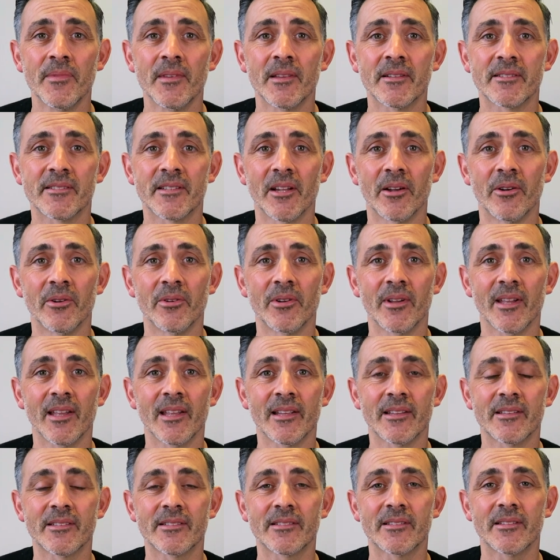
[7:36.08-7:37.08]
So
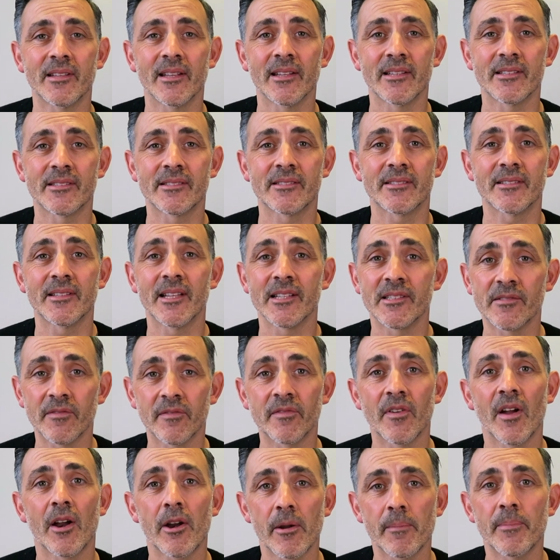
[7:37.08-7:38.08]
it's, it's, it's a
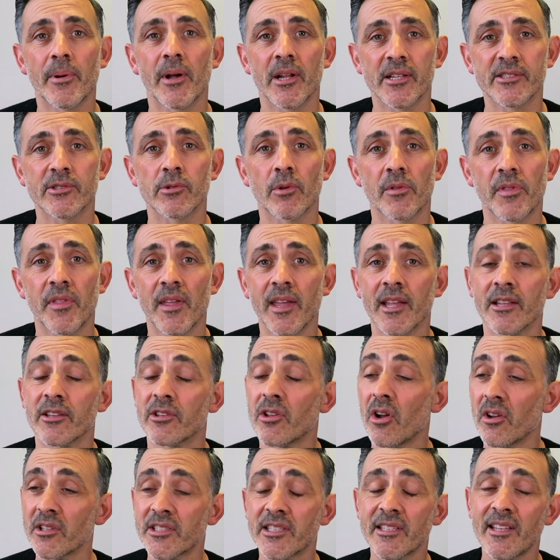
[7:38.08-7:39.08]
very personal thing.
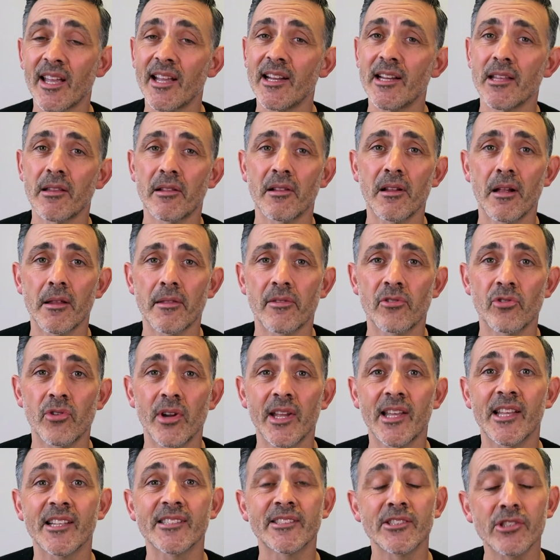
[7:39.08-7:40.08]
Doctor Daly's last
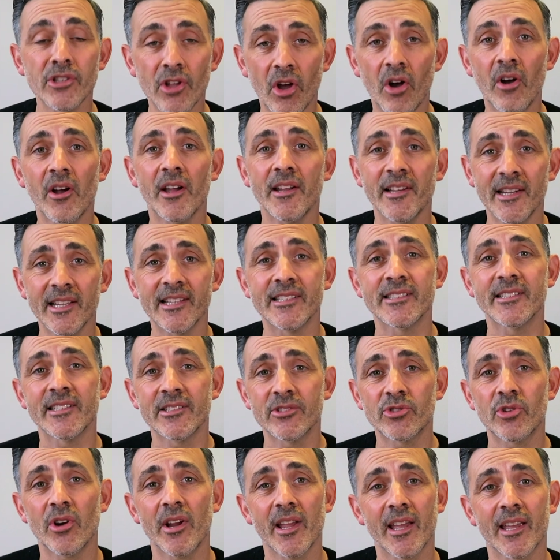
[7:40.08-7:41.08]
trick is not an easy
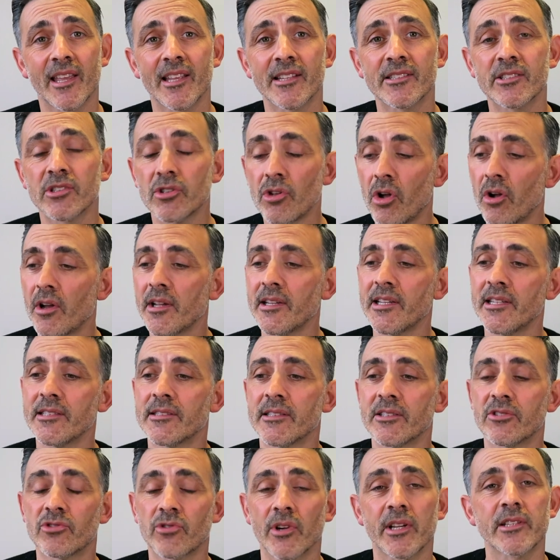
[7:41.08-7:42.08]
trick. It's not an
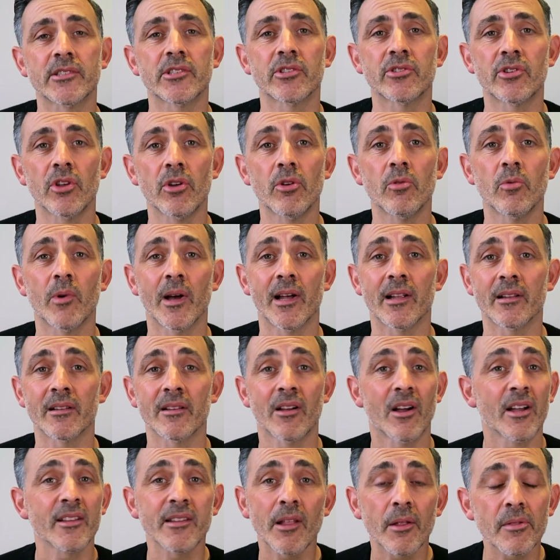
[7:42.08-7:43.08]
easy trick to do well.
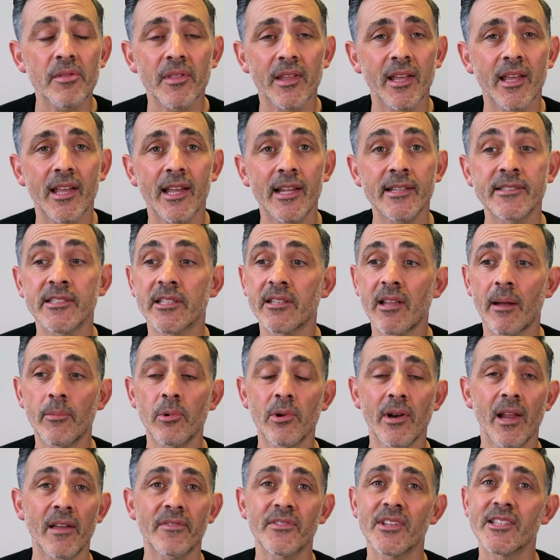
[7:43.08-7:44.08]
I don't think it is. A
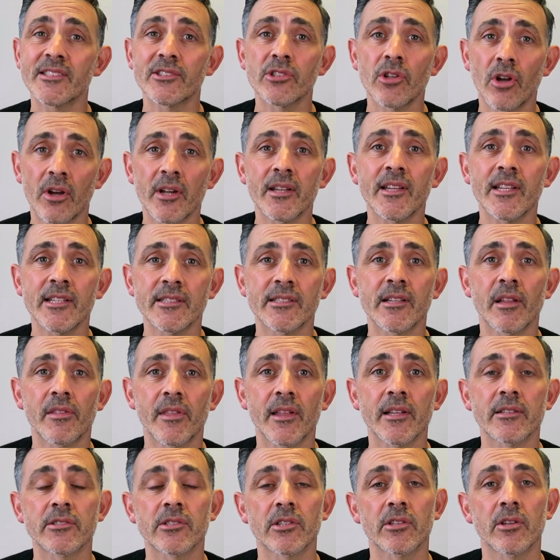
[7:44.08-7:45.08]
double left is not an easy
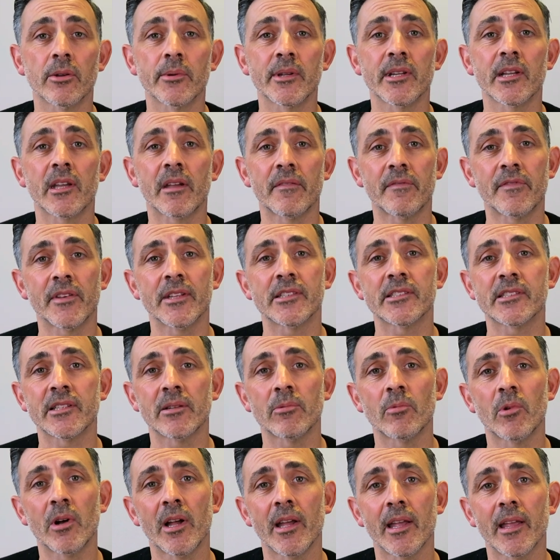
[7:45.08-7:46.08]
thing to do in a
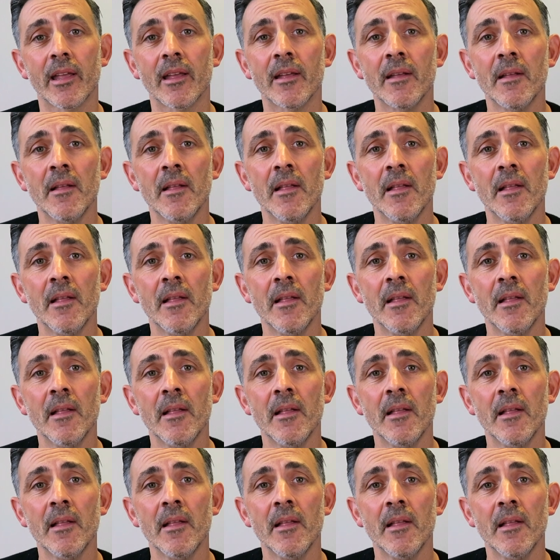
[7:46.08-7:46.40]
convincing way.